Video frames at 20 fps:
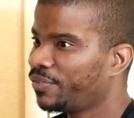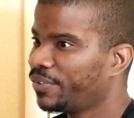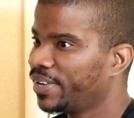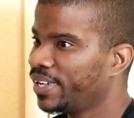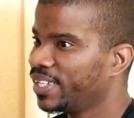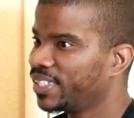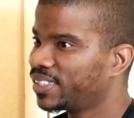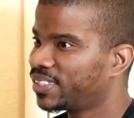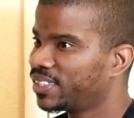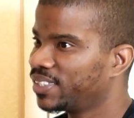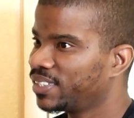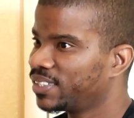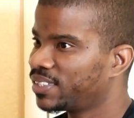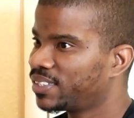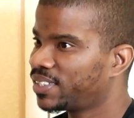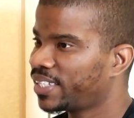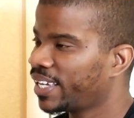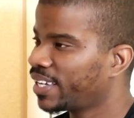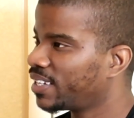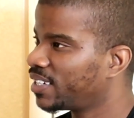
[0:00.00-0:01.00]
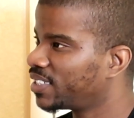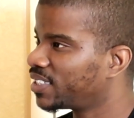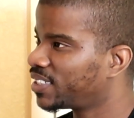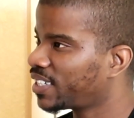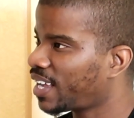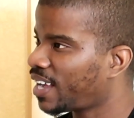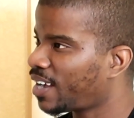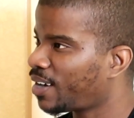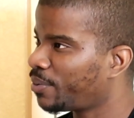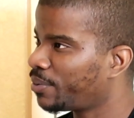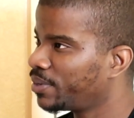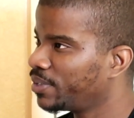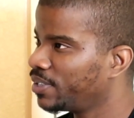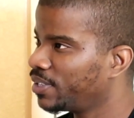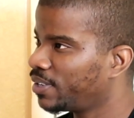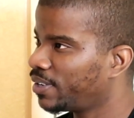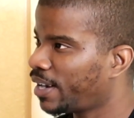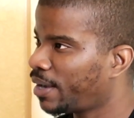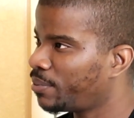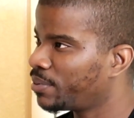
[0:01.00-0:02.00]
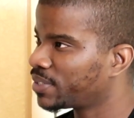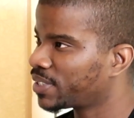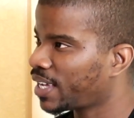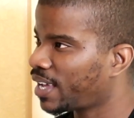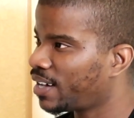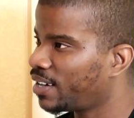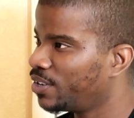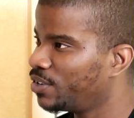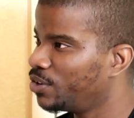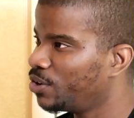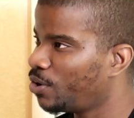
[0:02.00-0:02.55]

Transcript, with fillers: for instance, taking a shower, you know, that was kind of